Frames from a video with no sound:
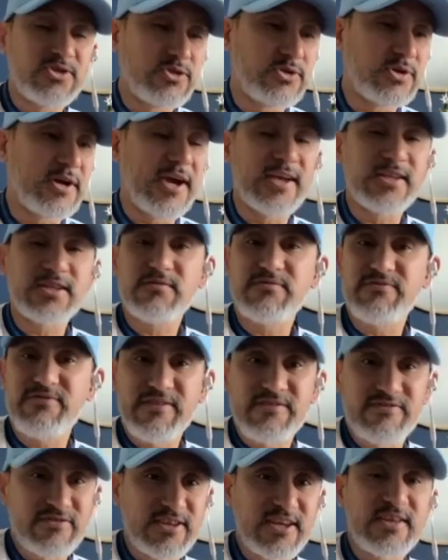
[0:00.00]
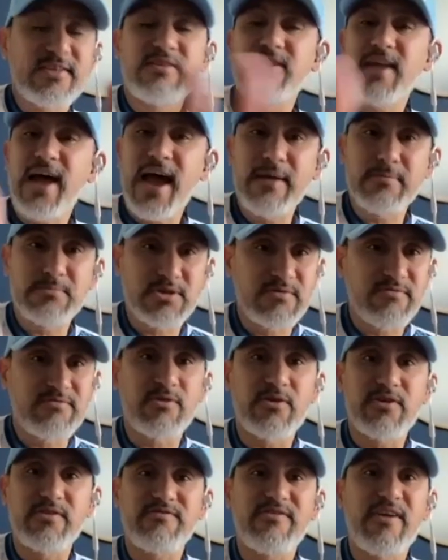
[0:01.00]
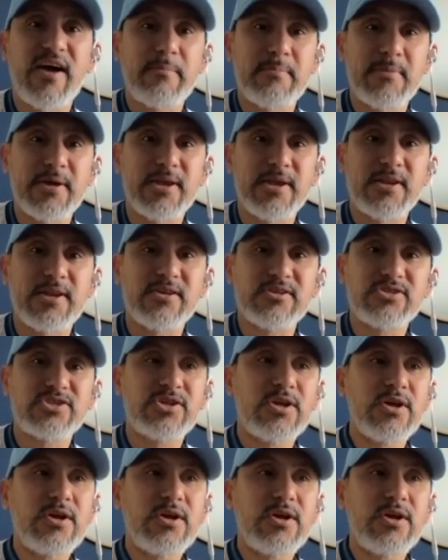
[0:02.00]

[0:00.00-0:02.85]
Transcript: you get 15 times in 45 minutes,